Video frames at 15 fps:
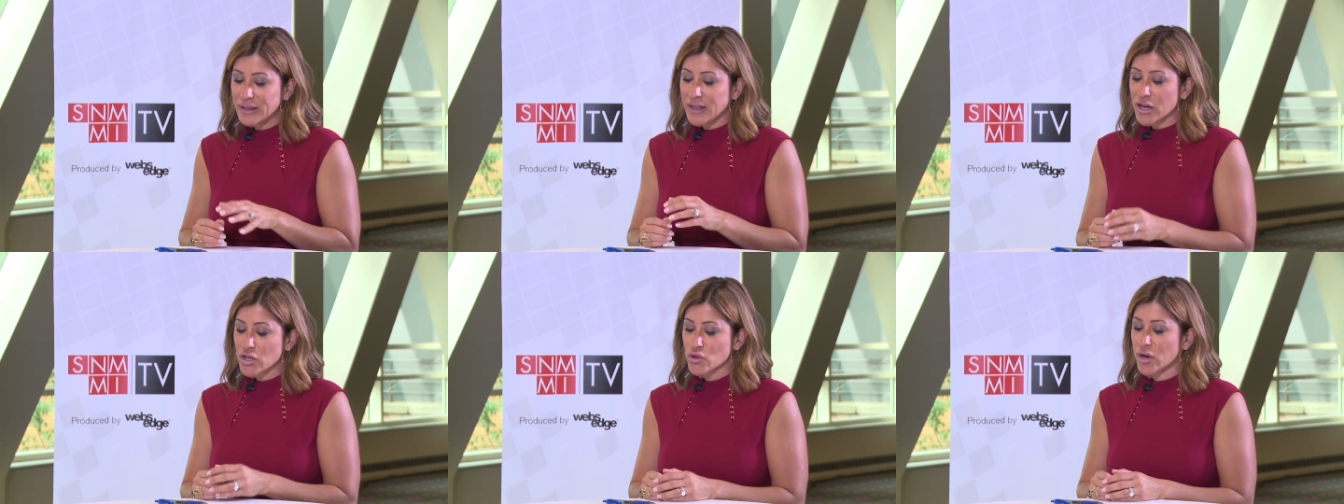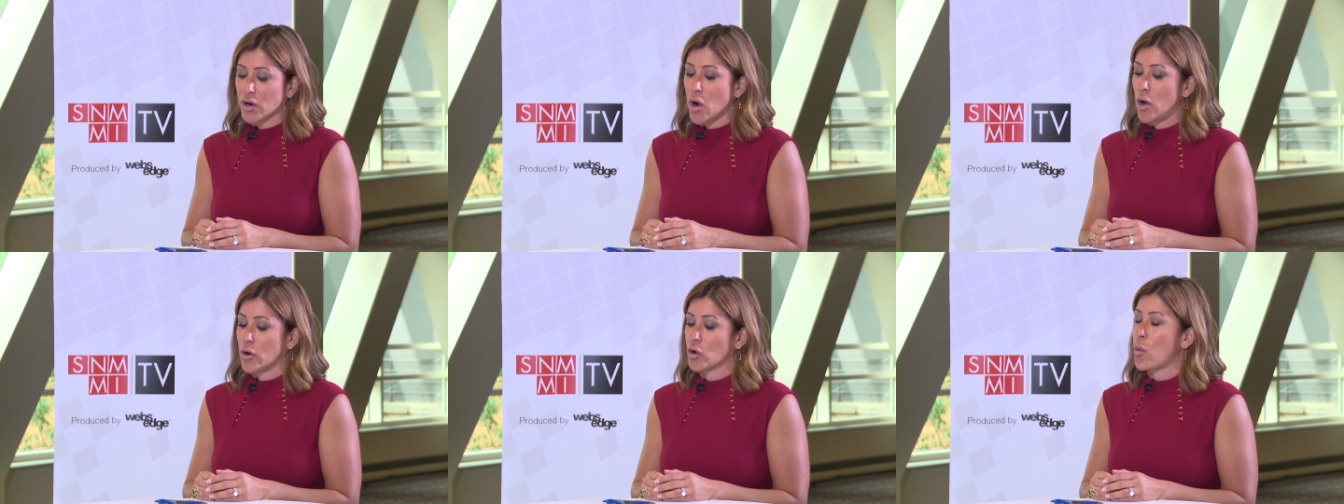
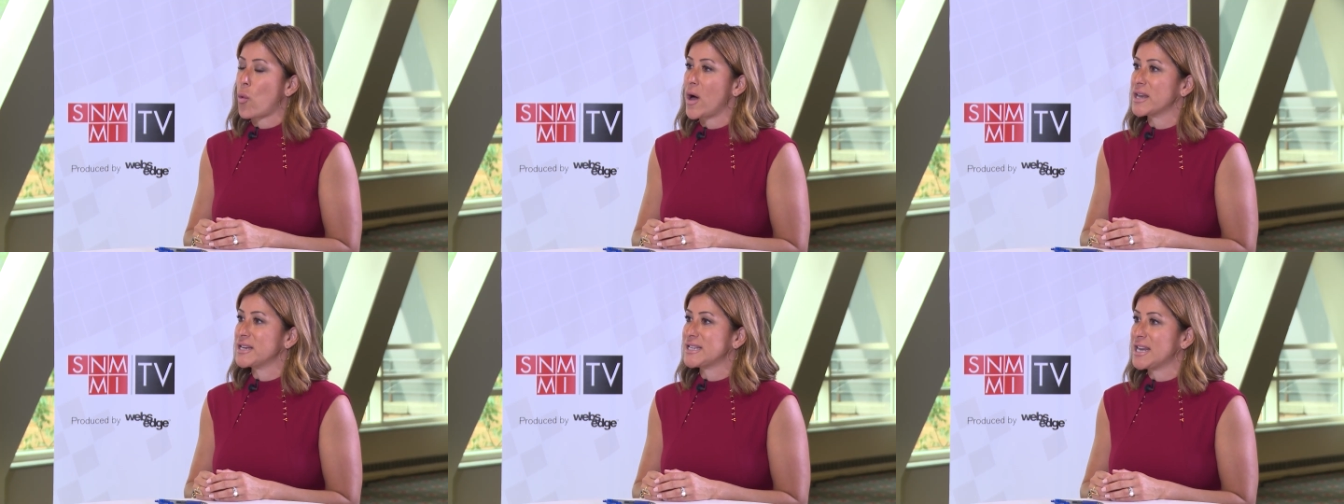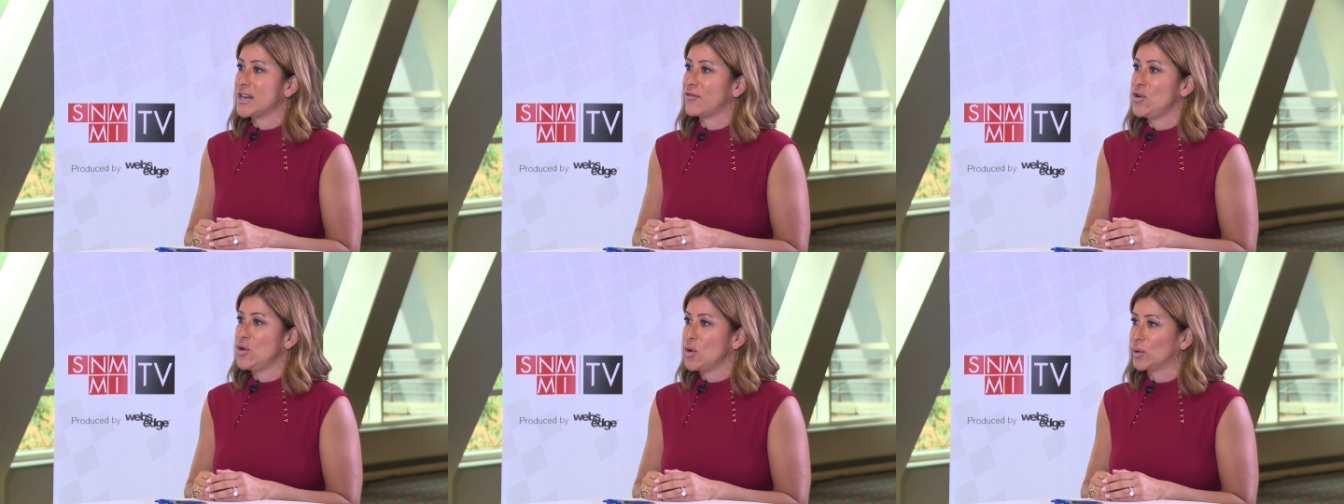lecturing on
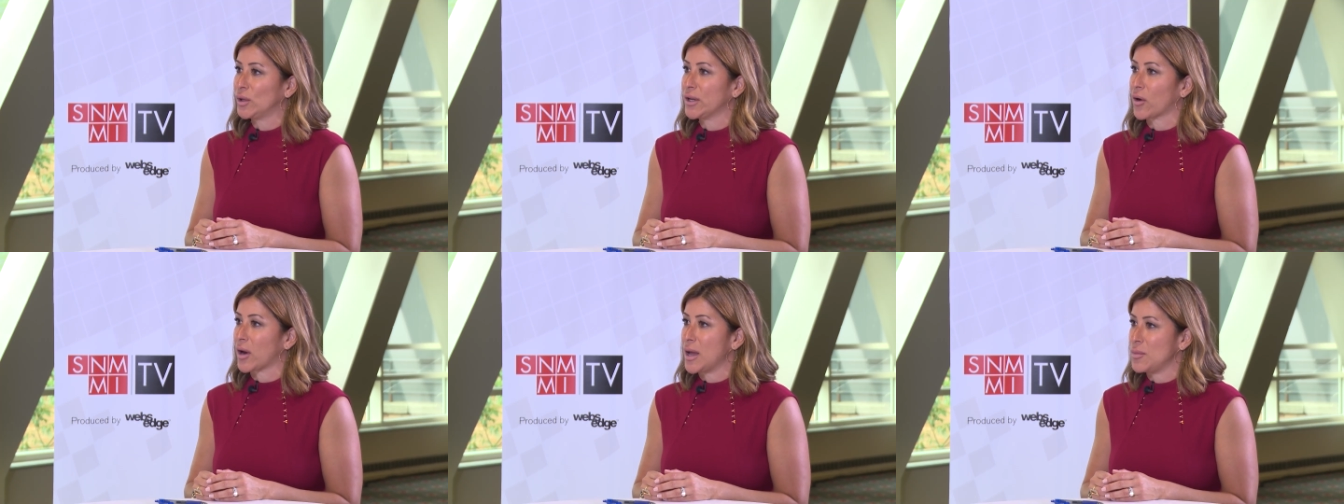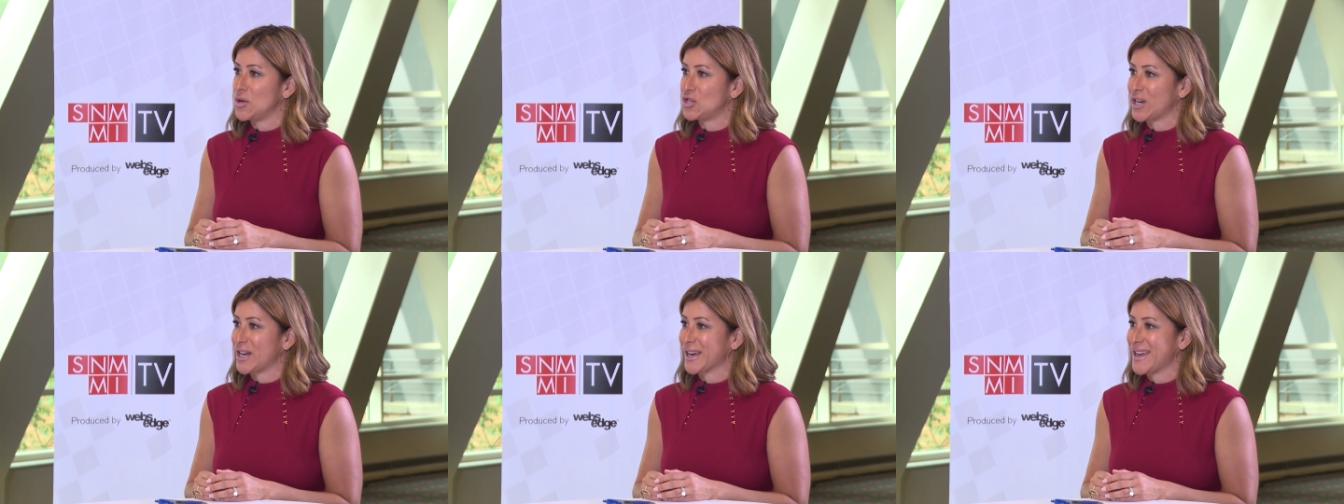quantitative nuclear
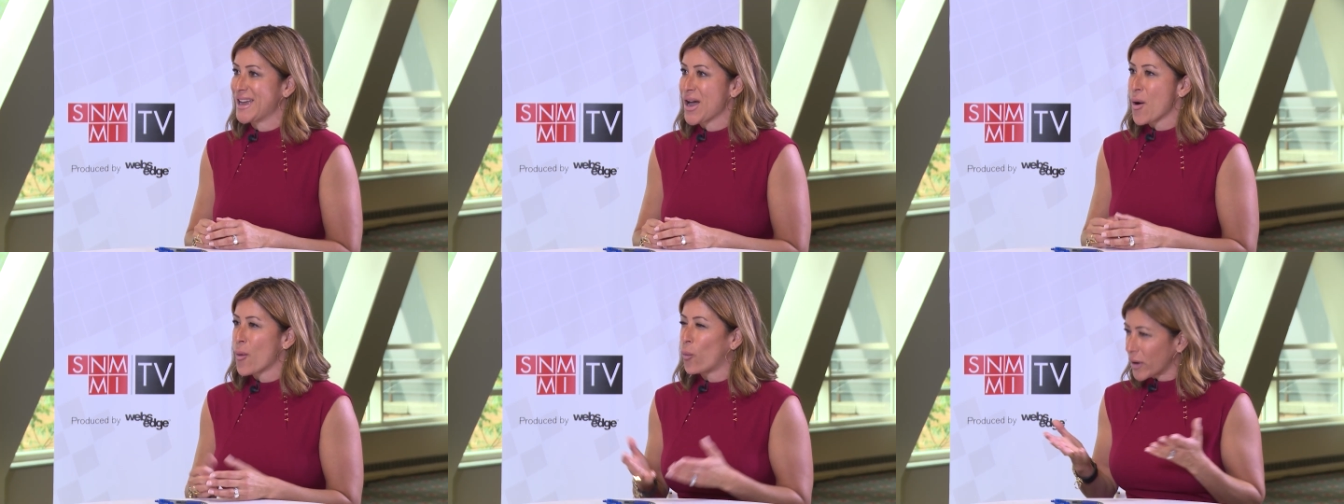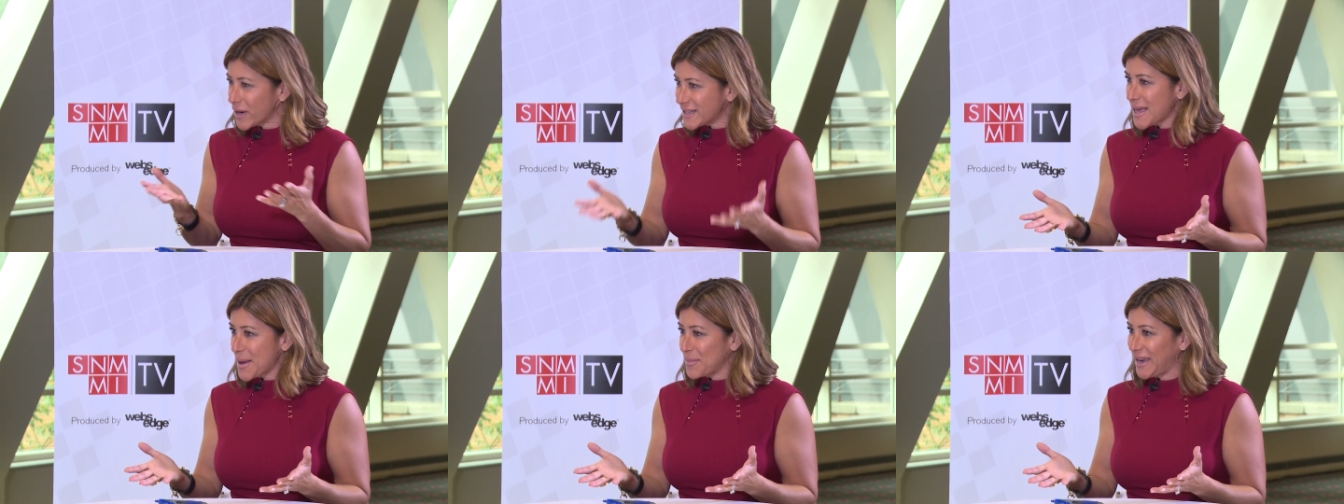imaging. What
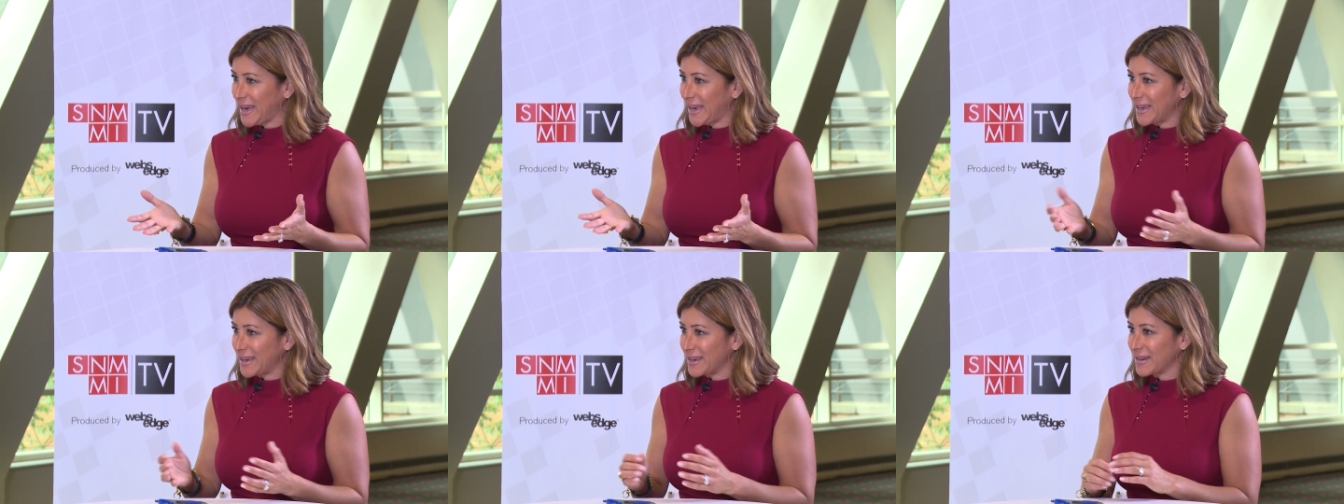does that mean?